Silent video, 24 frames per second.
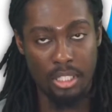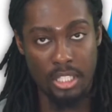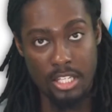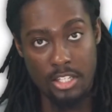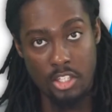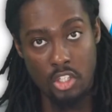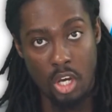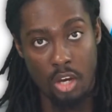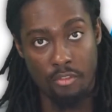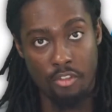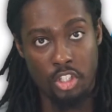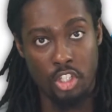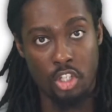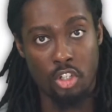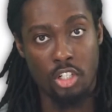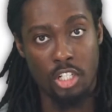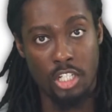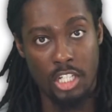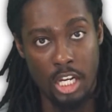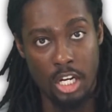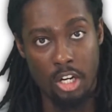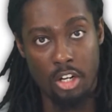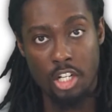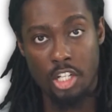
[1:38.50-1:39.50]
police officer
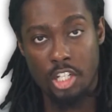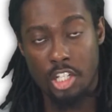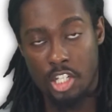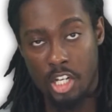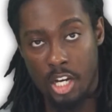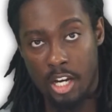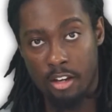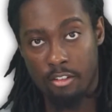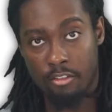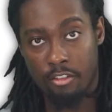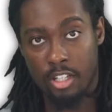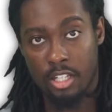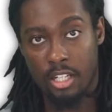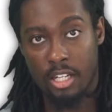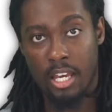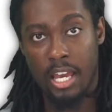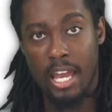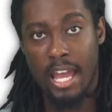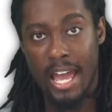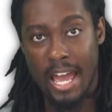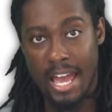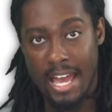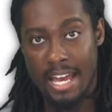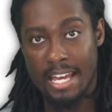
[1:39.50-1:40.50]
Derek Chauvin
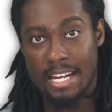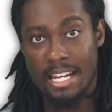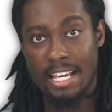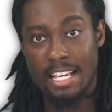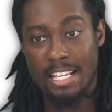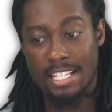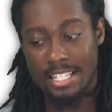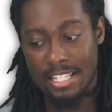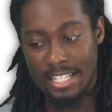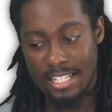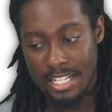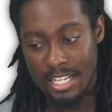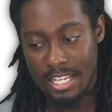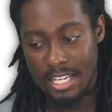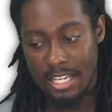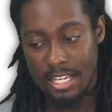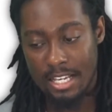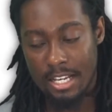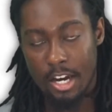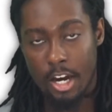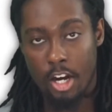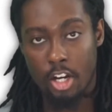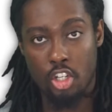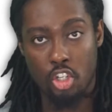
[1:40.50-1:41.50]
had his
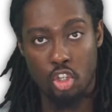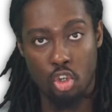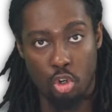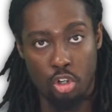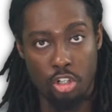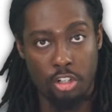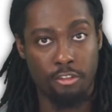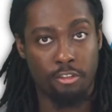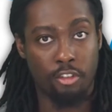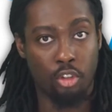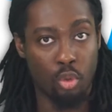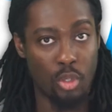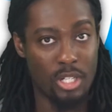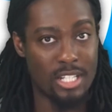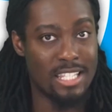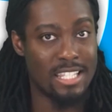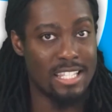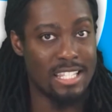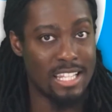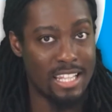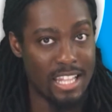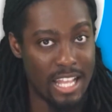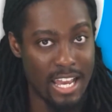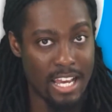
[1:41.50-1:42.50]
knee on George
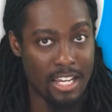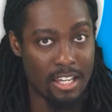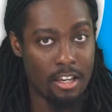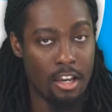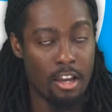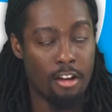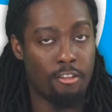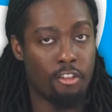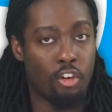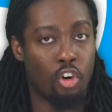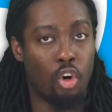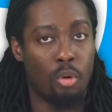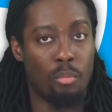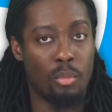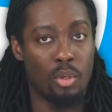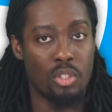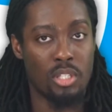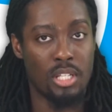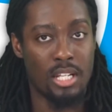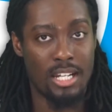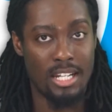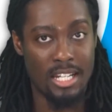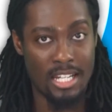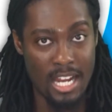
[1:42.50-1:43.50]
Floyd's neck for
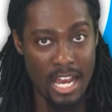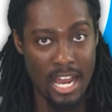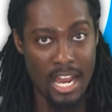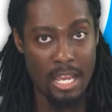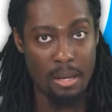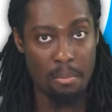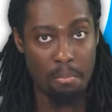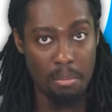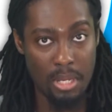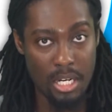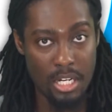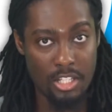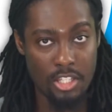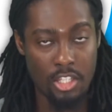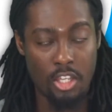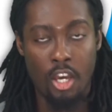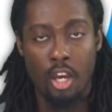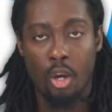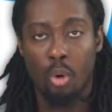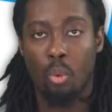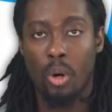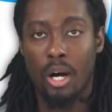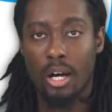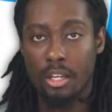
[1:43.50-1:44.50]
almost 9 minutes
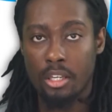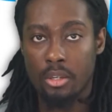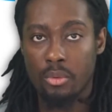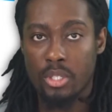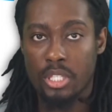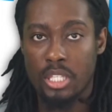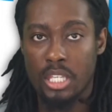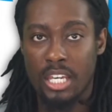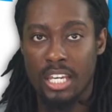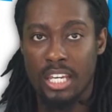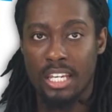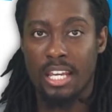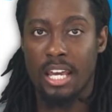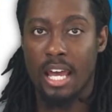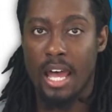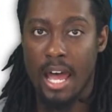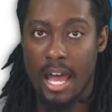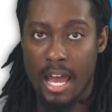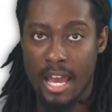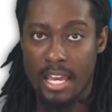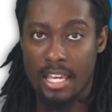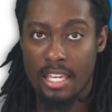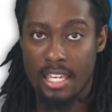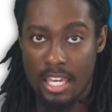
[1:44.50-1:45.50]
while he was saying,
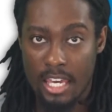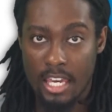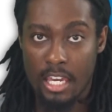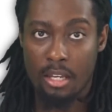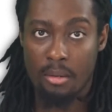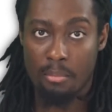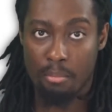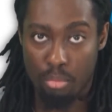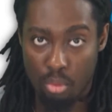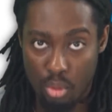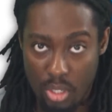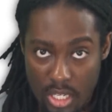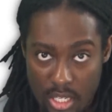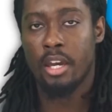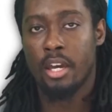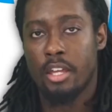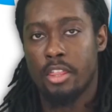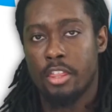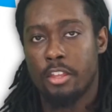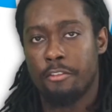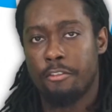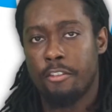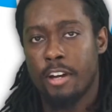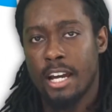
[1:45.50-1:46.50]
"I can't breathe."
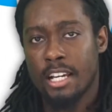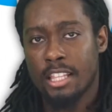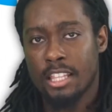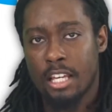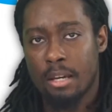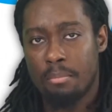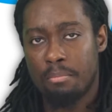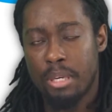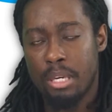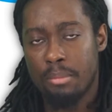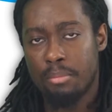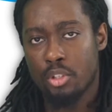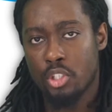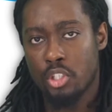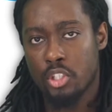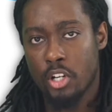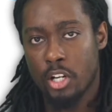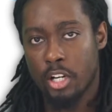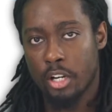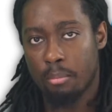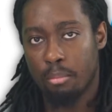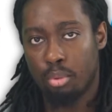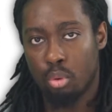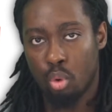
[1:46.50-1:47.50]
The fact that people
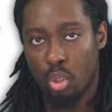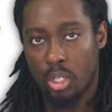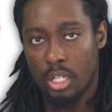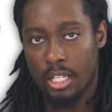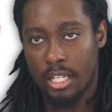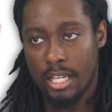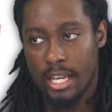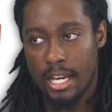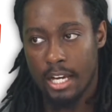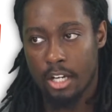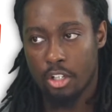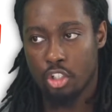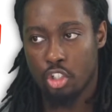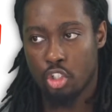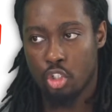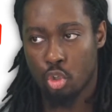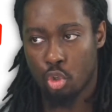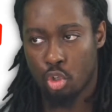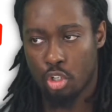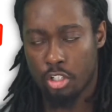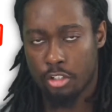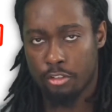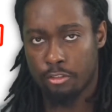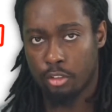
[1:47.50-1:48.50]
started pointing out
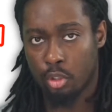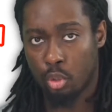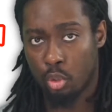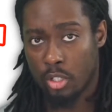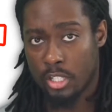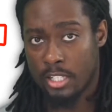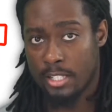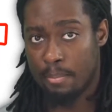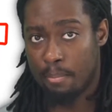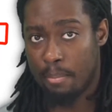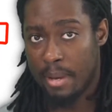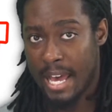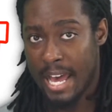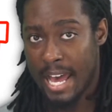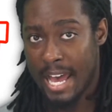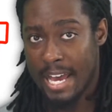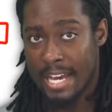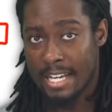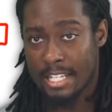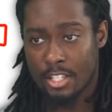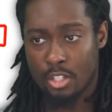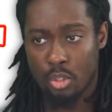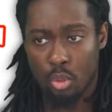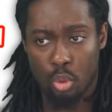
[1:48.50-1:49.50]
George Floyd's
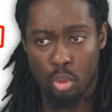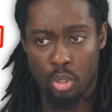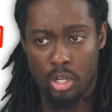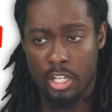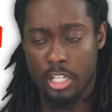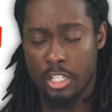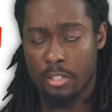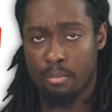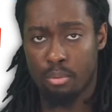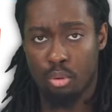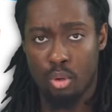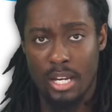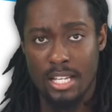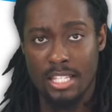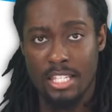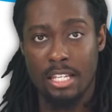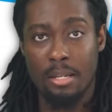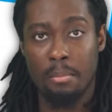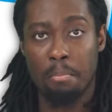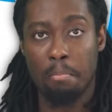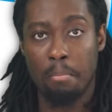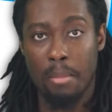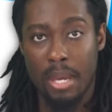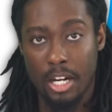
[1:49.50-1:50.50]
past or his
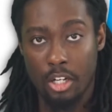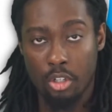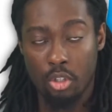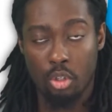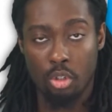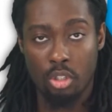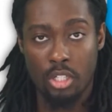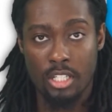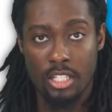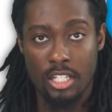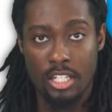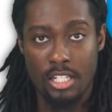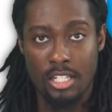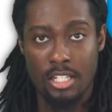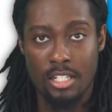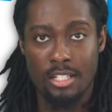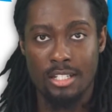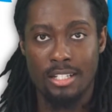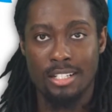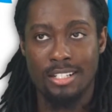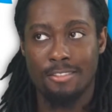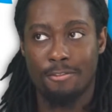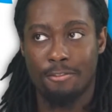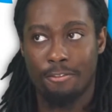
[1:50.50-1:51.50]
present medical
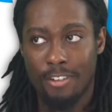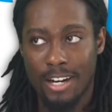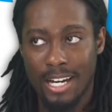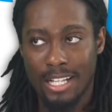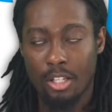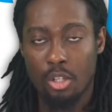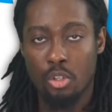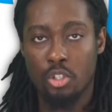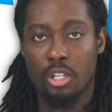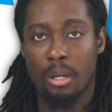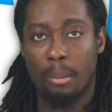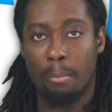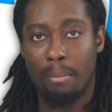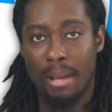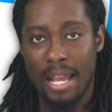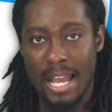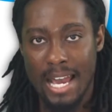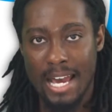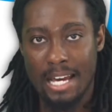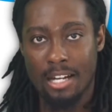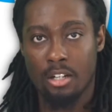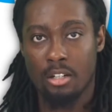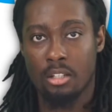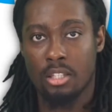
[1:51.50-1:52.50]
condition follows a
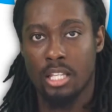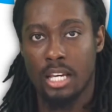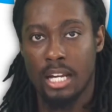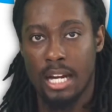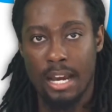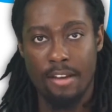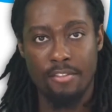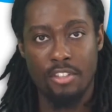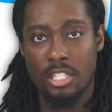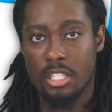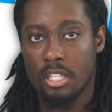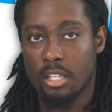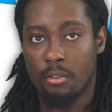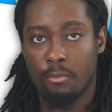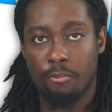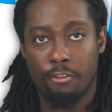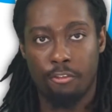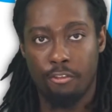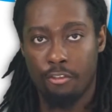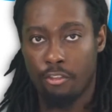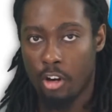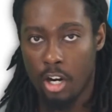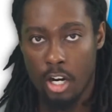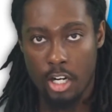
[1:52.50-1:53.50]
pattern that I've seen
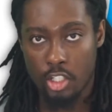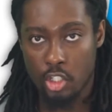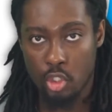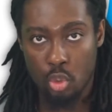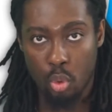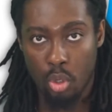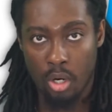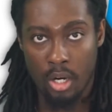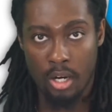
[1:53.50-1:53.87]
far too